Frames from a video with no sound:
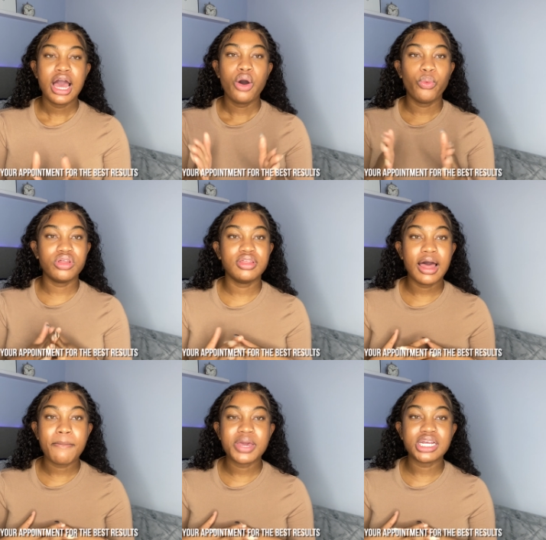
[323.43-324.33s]
Whether
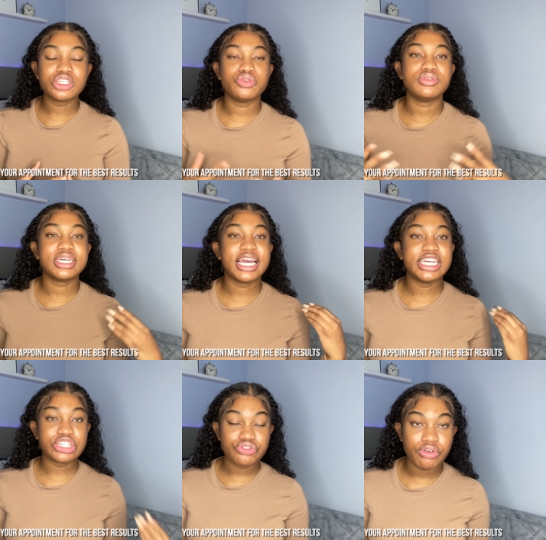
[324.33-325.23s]
that means using a
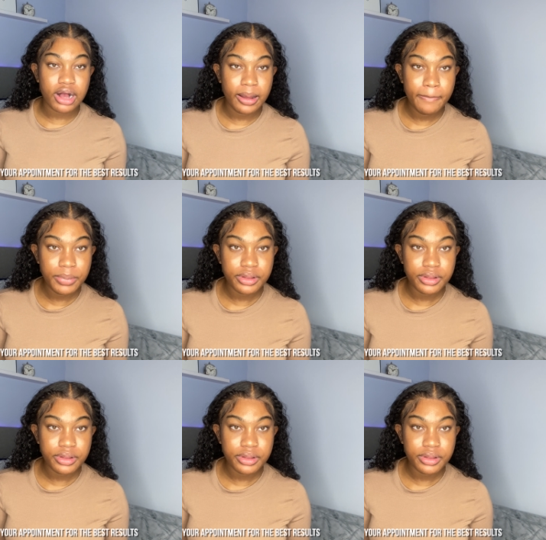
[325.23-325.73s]
scrub